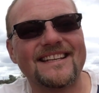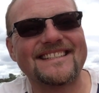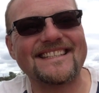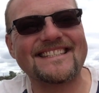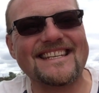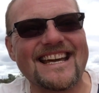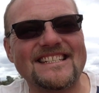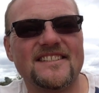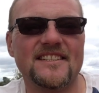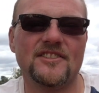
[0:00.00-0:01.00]
since
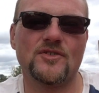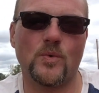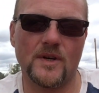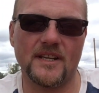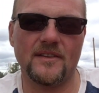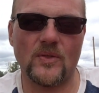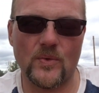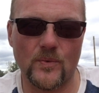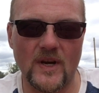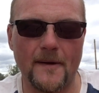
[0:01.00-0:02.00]

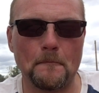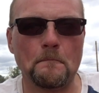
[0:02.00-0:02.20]
1923.